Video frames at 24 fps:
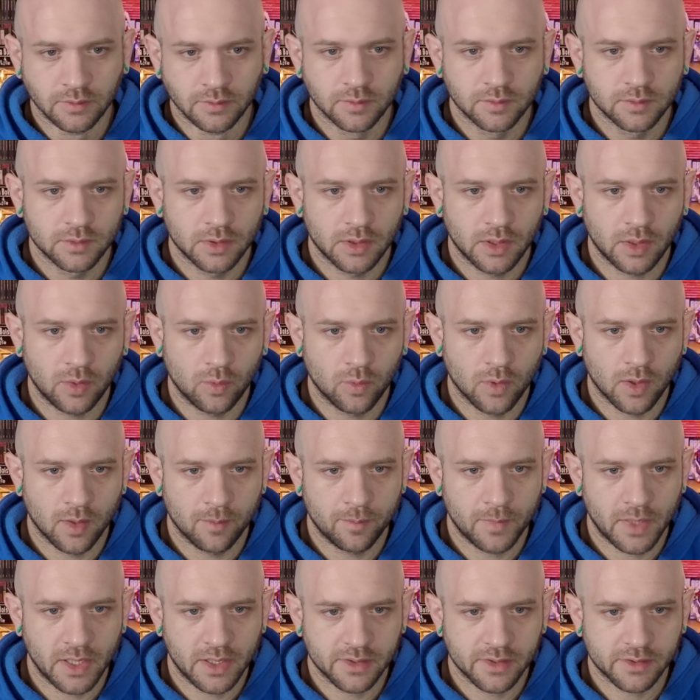You want
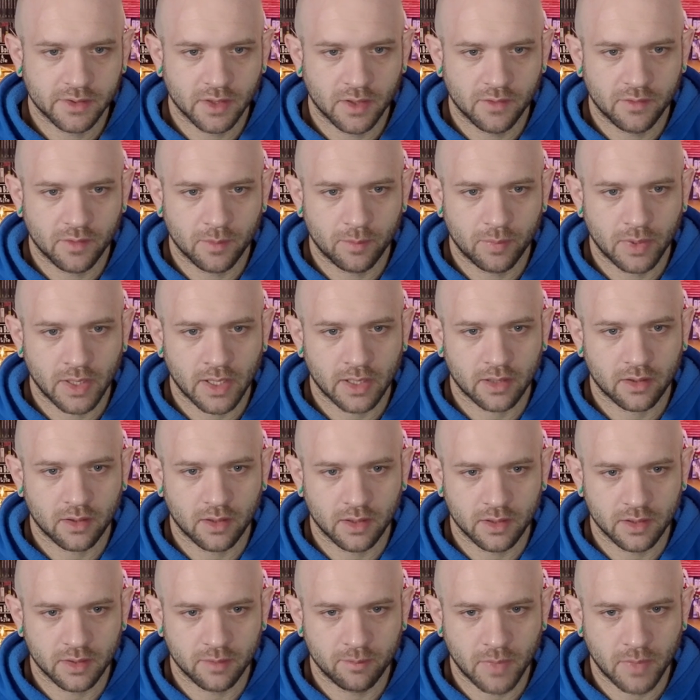me to serve a
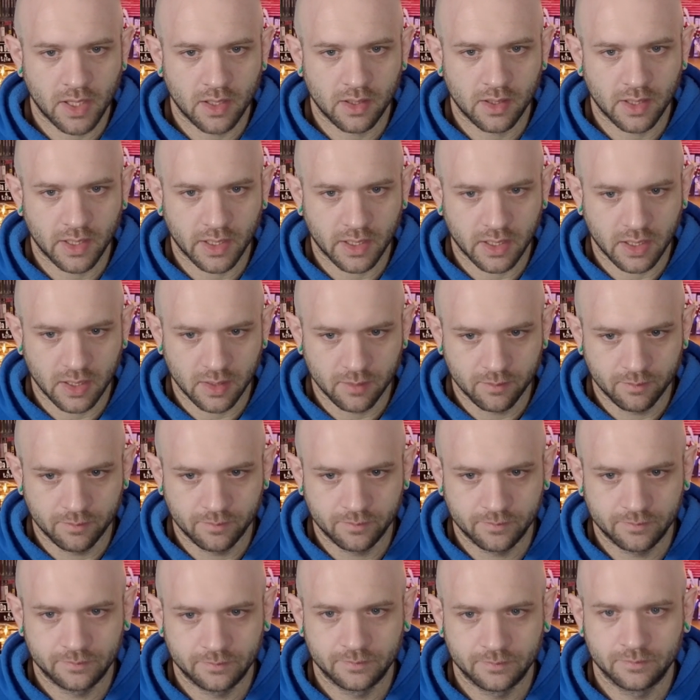black-hearted man like him?
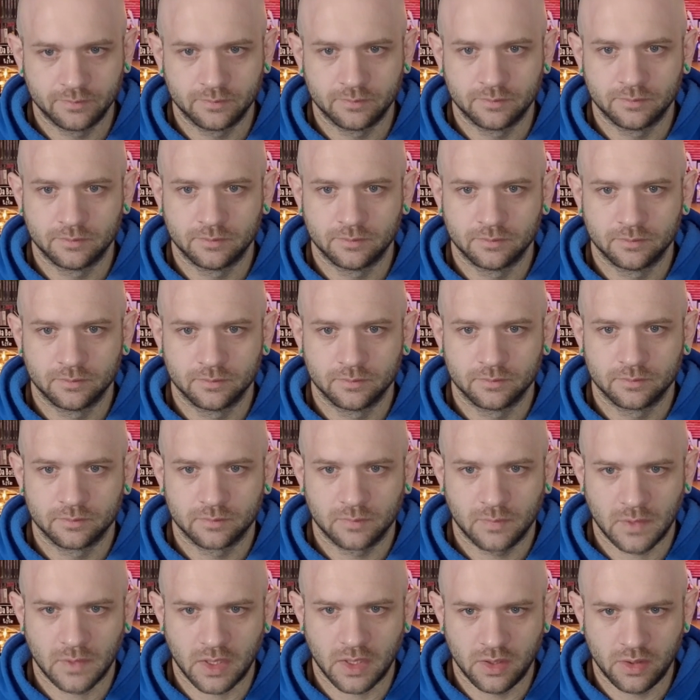
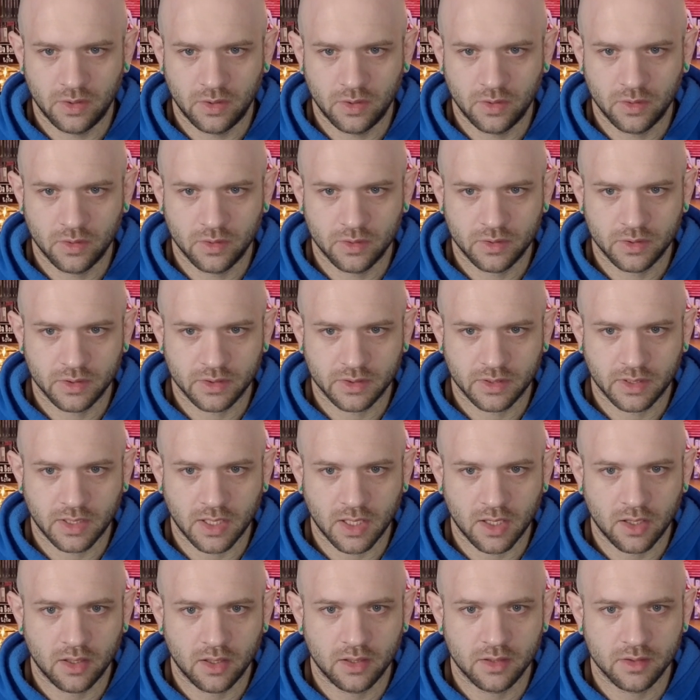And you're just
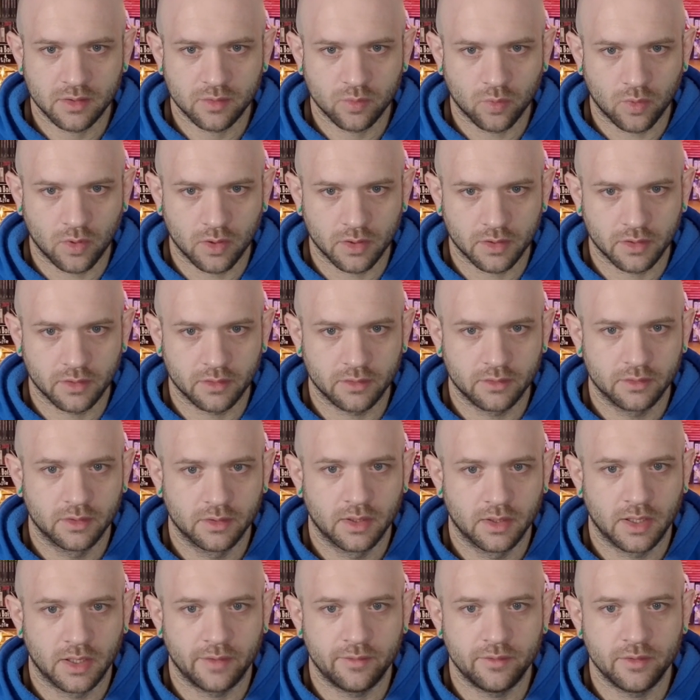carrying his water.
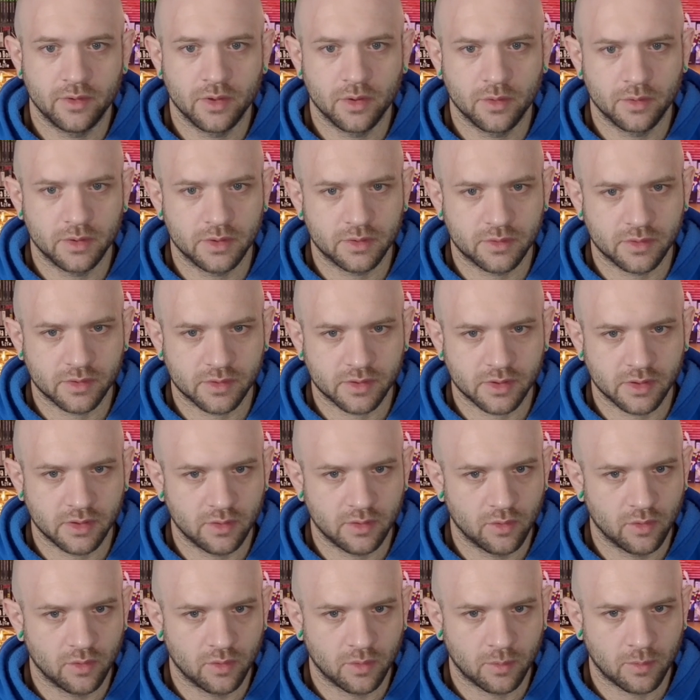I've no interest in
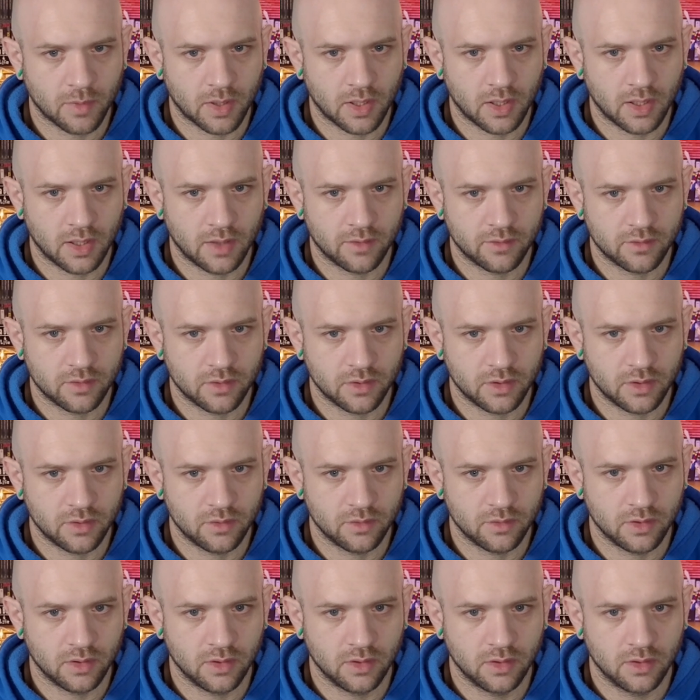owing my life to
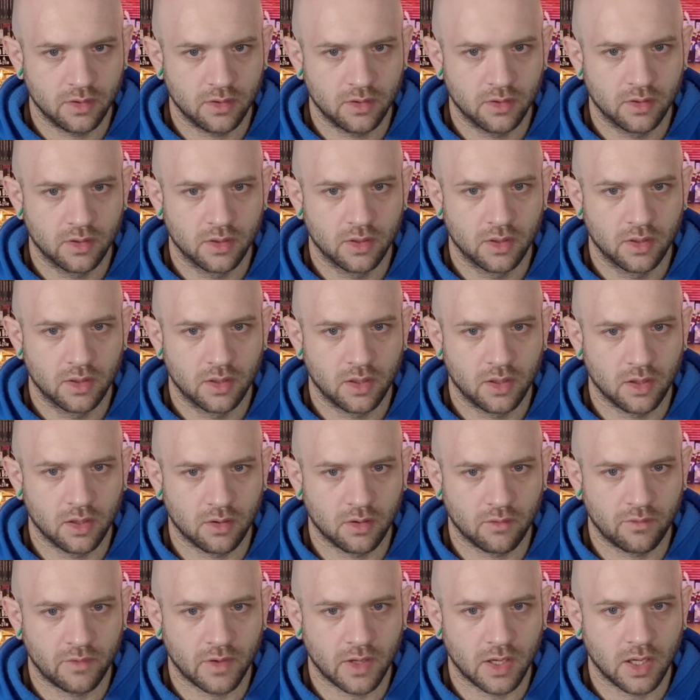you,
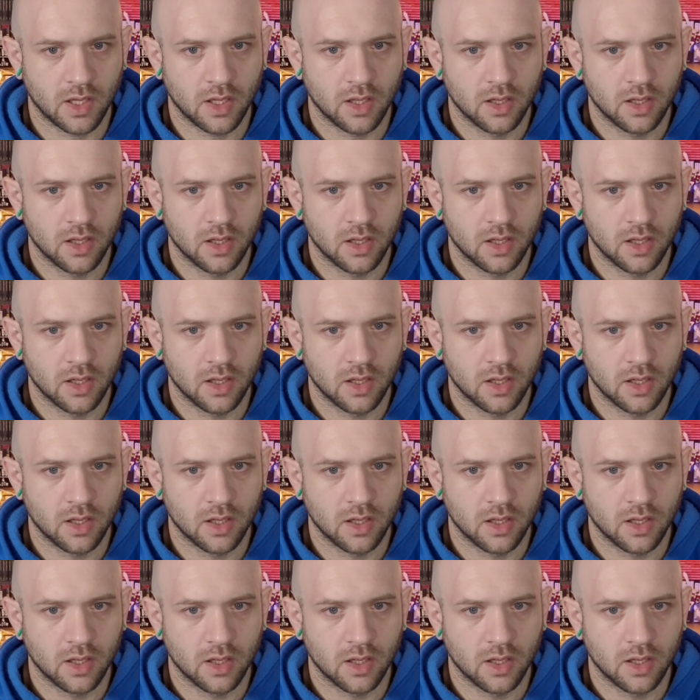young fella.